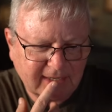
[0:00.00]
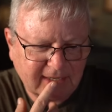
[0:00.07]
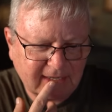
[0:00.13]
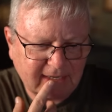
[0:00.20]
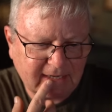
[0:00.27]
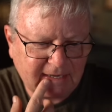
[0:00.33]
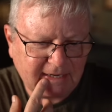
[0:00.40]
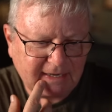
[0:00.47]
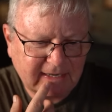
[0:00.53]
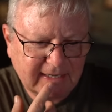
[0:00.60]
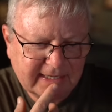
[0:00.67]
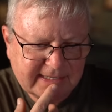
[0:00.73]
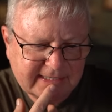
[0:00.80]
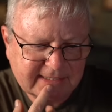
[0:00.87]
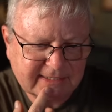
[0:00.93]

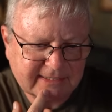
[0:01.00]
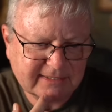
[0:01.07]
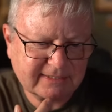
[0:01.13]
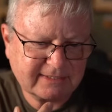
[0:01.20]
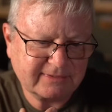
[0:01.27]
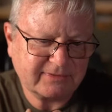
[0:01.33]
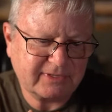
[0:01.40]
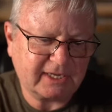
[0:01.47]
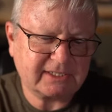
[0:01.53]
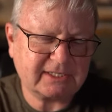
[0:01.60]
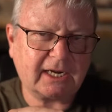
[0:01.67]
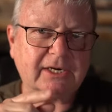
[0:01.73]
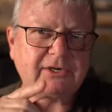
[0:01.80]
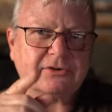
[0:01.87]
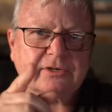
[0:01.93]
Uh, the
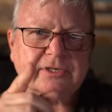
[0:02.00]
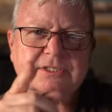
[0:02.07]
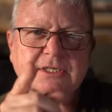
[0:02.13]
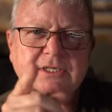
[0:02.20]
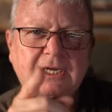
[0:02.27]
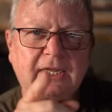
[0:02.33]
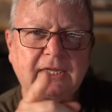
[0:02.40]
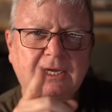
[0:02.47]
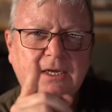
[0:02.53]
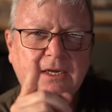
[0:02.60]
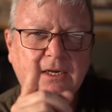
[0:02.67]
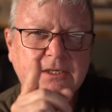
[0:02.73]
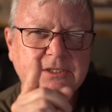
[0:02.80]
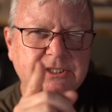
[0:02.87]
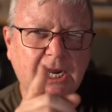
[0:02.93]
Tundra is another
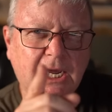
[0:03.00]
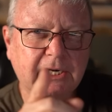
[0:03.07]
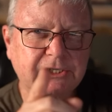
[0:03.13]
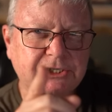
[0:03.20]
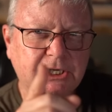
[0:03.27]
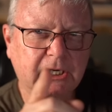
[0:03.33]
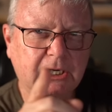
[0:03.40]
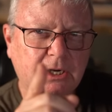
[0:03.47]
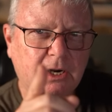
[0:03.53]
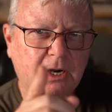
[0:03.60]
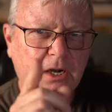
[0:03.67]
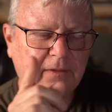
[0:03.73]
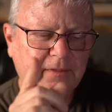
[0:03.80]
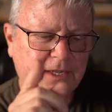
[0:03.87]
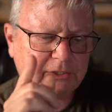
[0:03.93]
challenging
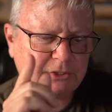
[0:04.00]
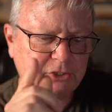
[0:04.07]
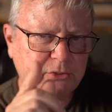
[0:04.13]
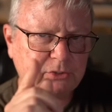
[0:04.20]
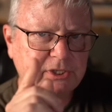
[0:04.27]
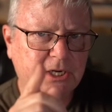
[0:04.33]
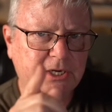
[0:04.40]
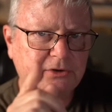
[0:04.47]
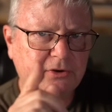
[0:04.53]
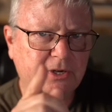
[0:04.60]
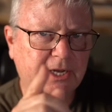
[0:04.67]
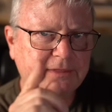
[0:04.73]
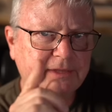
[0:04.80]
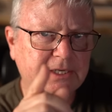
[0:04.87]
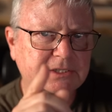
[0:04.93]
car, that new Tundra.
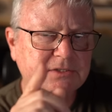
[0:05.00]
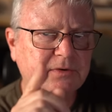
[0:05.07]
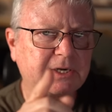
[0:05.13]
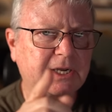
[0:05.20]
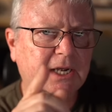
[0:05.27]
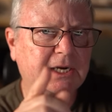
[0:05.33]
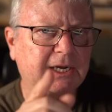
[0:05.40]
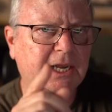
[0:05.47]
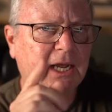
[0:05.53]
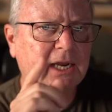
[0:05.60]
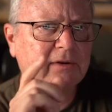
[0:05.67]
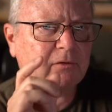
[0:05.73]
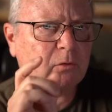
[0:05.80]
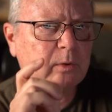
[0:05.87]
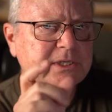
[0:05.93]
I think it's very ugly. I
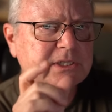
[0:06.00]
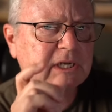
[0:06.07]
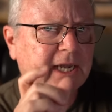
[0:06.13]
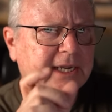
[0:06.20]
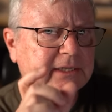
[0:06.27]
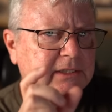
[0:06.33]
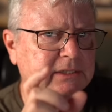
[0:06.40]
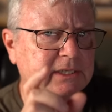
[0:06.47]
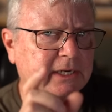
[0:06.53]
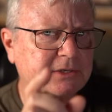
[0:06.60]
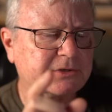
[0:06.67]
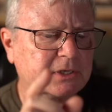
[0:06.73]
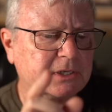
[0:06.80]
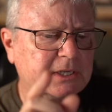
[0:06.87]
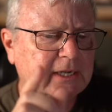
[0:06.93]
always liked the
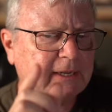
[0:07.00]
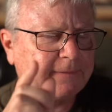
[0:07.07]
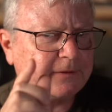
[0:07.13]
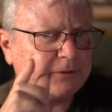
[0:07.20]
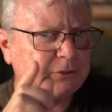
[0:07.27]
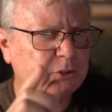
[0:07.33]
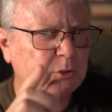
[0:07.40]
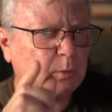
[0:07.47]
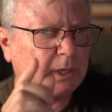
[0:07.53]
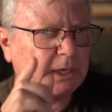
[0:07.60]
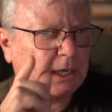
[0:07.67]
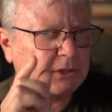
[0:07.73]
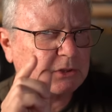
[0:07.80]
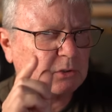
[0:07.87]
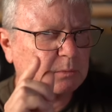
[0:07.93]
Tundra. The new one
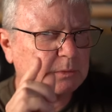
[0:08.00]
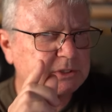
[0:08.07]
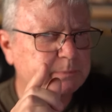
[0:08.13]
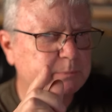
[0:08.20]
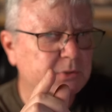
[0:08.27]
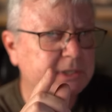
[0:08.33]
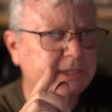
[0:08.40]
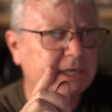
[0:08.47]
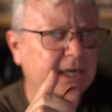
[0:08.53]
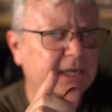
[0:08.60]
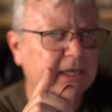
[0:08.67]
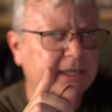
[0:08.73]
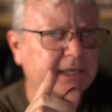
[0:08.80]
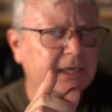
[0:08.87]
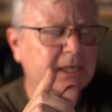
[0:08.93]
I thought was pretty
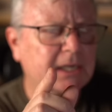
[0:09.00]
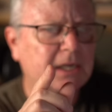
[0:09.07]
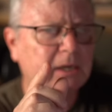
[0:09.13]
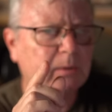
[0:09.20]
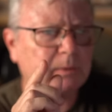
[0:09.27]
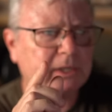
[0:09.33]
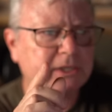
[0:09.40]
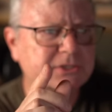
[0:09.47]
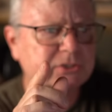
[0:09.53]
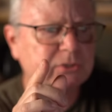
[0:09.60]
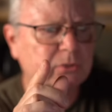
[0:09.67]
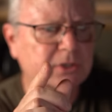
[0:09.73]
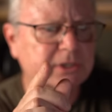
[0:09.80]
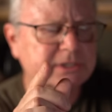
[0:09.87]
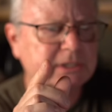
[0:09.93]
ugly. When I
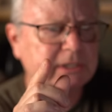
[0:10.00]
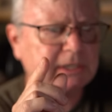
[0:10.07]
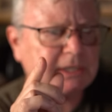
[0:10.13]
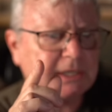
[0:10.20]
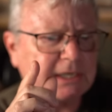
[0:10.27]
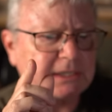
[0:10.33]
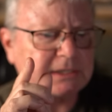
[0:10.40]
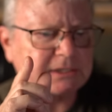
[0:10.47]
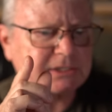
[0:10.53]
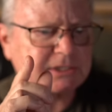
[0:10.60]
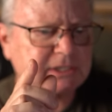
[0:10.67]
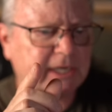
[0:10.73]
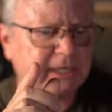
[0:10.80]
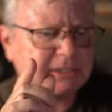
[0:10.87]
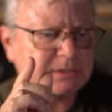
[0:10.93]
saw it in the
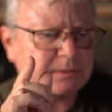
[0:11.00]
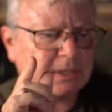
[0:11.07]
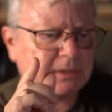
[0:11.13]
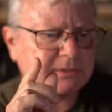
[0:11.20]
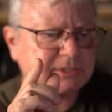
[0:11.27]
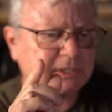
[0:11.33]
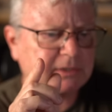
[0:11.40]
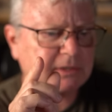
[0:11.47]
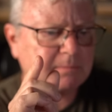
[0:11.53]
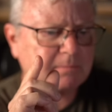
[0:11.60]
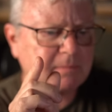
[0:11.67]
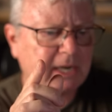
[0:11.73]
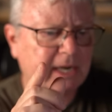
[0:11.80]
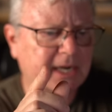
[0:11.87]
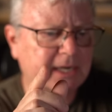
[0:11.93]
States when I was there in
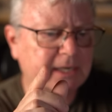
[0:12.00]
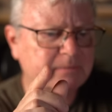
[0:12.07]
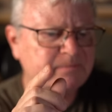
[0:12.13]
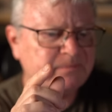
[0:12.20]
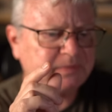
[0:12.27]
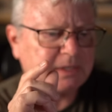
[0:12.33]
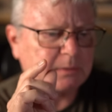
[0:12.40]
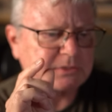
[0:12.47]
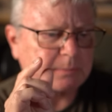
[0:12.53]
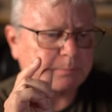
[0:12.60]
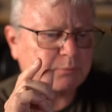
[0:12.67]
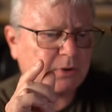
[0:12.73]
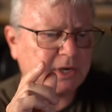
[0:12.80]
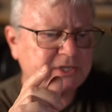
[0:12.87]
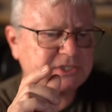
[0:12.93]
May, there was a
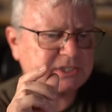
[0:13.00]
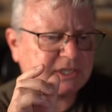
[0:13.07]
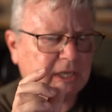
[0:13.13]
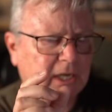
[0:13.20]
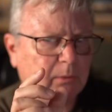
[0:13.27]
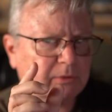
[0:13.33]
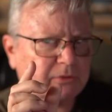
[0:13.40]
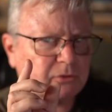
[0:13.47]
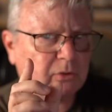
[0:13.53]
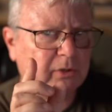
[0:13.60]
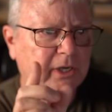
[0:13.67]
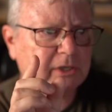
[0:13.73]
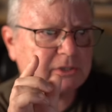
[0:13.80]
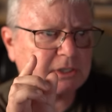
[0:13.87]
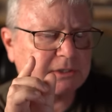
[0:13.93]
press thing with
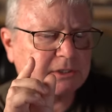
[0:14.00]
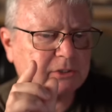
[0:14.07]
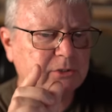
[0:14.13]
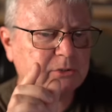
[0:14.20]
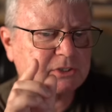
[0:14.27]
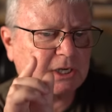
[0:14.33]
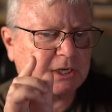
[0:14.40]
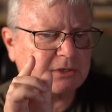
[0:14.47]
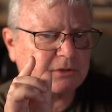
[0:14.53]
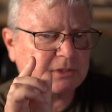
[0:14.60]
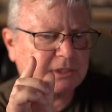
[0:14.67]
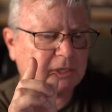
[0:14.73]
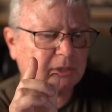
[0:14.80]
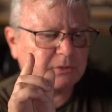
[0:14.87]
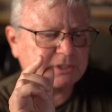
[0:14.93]
Toyota and the new Tundra at
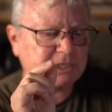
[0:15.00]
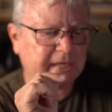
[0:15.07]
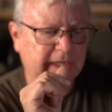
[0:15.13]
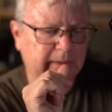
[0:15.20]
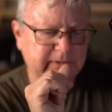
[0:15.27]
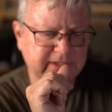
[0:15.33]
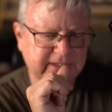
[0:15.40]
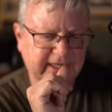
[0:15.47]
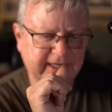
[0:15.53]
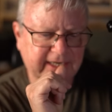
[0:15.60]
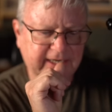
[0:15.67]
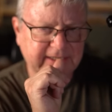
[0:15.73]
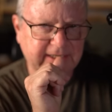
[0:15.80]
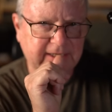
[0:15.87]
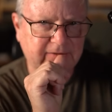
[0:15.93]
the hotel I was staying
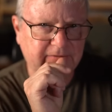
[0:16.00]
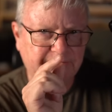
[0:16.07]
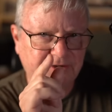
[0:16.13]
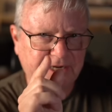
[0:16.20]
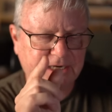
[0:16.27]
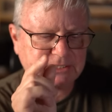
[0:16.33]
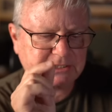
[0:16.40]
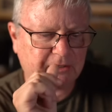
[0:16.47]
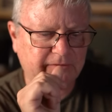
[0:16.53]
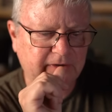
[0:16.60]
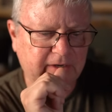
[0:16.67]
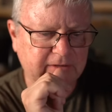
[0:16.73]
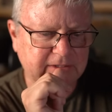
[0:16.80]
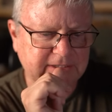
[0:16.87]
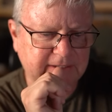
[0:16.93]
at in Flagstaff,
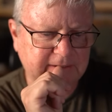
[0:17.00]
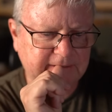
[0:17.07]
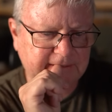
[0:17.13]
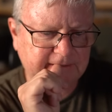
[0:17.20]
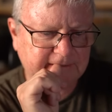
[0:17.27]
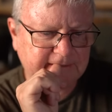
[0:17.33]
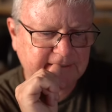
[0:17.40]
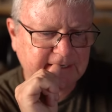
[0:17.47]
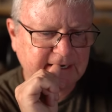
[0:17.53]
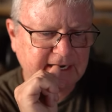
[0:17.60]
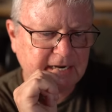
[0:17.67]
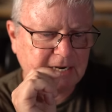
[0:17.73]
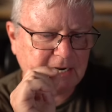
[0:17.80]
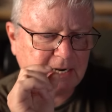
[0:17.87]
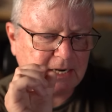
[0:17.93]
Arizona.
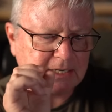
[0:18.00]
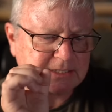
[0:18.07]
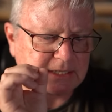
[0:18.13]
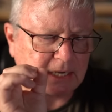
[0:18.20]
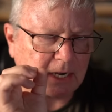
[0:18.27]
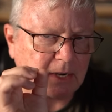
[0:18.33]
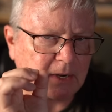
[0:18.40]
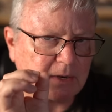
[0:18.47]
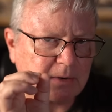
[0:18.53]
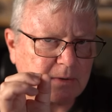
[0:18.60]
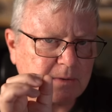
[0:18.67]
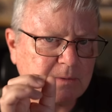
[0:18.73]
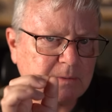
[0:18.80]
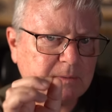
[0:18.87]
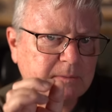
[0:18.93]

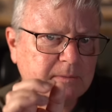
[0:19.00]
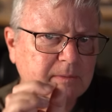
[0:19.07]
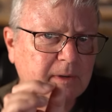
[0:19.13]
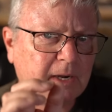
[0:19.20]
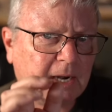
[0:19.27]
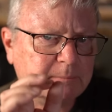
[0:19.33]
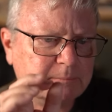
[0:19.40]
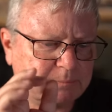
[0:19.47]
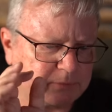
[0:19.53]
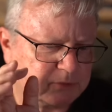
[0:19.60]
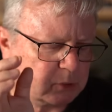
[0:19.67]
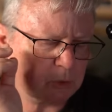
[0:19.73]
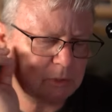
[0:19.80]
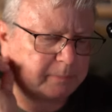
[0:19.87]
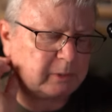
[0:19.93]
So I'm
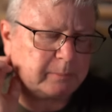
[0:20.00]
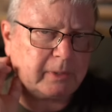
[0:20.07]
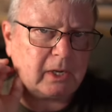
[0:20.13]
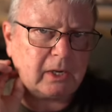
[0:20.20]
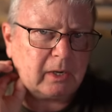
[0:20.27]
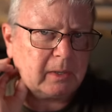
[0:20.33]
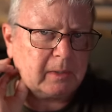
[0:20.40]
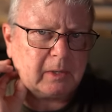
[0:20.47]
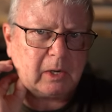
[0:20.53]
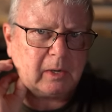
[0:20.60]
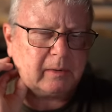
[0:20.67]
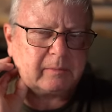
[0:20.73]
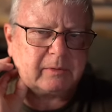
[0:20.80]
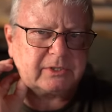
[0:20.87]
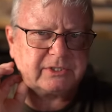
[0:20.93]
sure the bill bar,
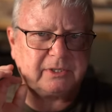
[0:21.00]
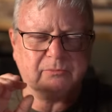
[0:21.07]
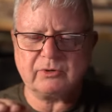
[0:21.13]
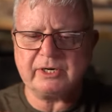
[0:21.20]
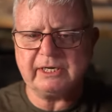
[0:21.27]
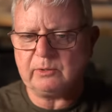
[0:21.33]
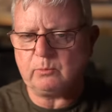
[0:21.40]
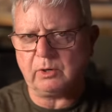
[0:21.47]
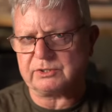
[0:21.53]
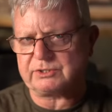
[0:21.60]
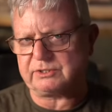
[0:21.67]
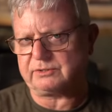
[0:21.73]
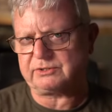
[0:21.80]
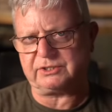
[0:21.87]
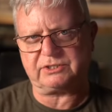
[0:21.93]
because it really was
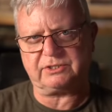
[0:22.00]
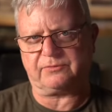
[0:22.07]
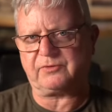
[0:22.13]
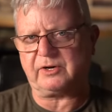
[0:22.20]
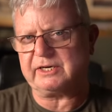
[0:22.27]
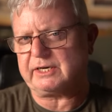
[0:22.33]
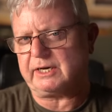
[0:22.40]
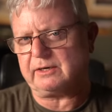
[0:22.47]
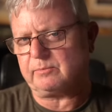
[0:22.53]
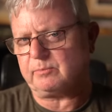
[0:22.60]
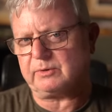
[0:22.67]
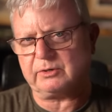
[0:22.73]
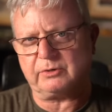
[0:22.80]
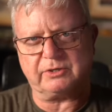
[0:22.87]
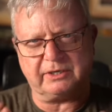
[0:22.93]
that just the front end
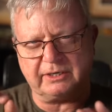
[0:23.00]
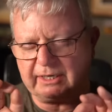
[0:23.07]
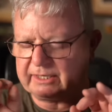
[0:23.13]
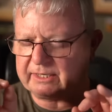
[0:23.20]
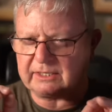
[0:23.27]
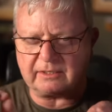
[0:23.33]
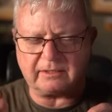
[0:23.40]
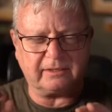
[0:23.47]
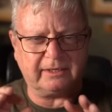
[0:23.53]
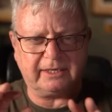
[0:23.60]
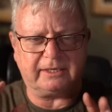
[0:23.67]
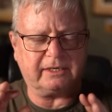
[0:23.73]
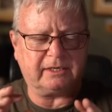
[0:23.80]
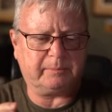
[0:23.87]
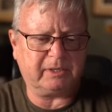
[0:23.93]
couldn't needed
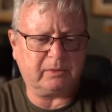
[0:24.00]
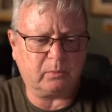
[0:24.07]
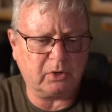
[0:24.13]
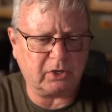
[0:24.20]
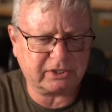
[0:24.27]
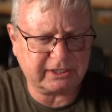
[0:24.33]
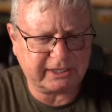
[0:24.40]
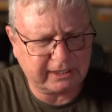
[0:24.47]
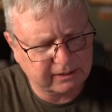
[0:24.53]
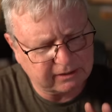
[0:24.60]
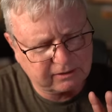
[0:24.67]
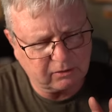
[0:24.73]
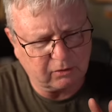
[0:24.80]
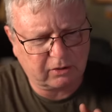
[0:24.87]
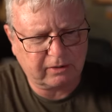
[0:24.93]
needed a bit of work to get it
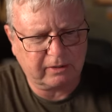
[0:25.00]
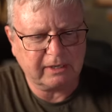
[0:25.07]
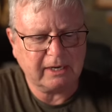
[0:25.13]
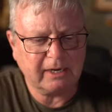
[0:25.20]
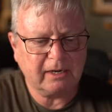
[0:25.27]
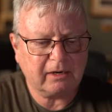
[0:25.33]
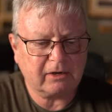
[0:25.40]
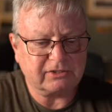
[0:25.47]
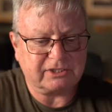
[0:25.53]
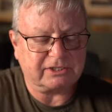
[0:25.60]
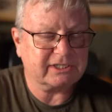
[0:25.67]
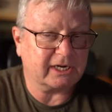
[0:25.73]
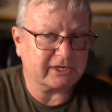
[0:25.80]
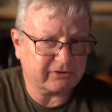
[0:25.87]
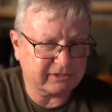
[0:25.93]
to look, because a
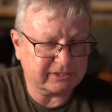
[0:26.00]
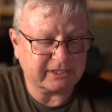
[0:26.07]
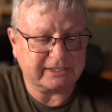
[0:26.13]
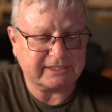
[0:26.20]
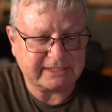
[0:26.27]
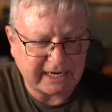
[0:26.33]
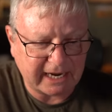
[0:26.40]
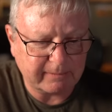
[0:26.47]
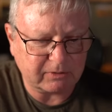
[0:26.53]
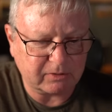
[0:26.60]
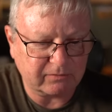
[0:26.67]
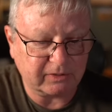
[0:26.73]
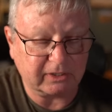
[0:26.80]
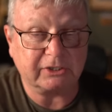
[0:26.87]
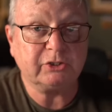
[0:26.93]
Tundra is a damn
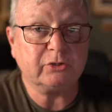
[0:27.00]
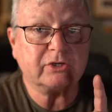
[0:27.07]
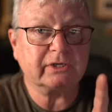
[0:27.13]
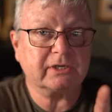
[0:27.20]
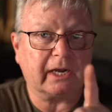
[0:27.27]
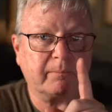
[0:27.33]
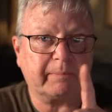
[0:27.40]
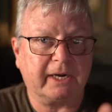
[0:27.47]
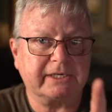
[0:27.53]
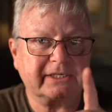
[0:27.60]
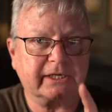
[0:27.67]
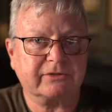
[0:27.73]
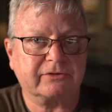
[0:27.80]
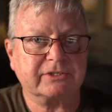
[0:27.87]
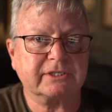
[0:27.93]
good vehicle. You can now buy
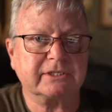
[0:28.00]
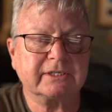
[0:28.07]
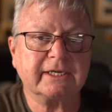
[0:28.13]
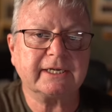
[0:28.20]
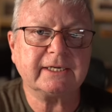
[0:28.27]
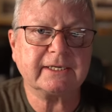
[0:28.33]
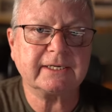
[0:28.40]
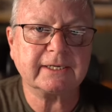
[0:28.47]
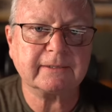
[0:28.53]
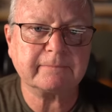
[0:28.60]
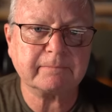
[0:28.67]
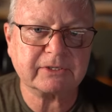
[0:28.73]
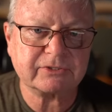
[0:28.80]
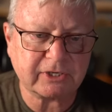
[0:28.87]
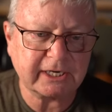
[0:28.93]
Tundras in, in
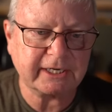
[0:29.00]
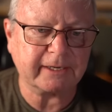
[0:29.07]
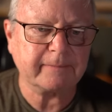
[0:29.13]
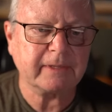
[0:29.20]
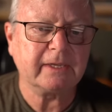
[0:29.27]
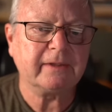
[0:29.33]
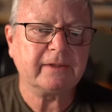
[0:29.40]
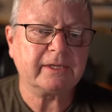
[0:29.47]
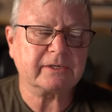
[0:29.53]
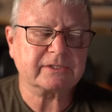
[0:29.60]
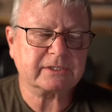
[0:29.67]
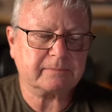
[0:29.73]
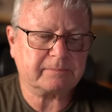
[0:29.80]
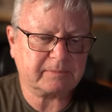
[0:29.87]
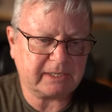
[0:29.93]
um, Australia. There's
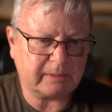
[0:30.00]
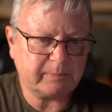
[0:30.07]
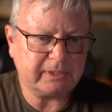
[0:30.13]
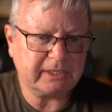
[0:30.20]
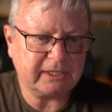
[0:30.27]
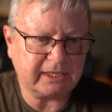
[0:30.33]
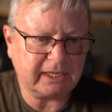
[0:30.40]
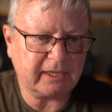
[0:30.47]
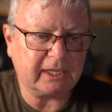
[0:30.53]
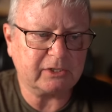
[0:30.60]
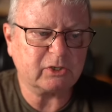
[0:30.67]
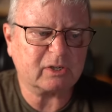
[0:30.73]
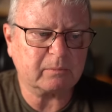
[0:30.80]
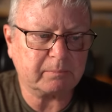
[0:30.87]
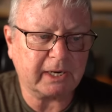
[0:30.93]
a company there and
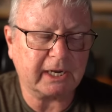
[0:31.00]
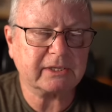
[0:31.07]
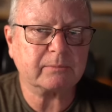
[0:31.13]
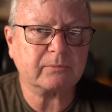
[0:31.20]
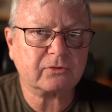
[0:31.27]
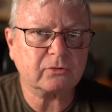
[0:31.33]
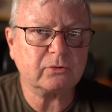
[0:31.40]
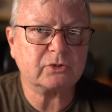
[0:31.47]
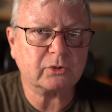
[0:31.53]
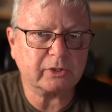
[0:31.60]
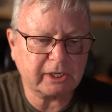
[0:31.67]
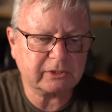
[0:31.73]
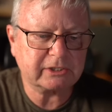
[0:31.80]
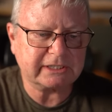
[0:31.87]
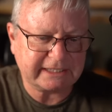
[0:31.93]
you can buy them through
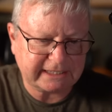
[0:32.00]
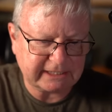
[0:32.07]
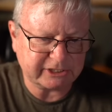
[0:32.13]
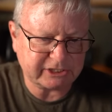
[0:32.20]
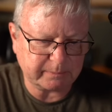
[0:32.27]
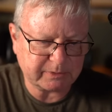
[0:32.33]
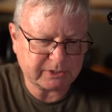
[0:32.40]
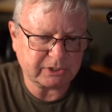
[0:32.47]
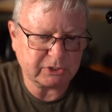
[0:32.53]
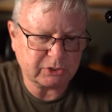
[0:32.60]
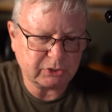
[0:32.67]
Toyota dealerships.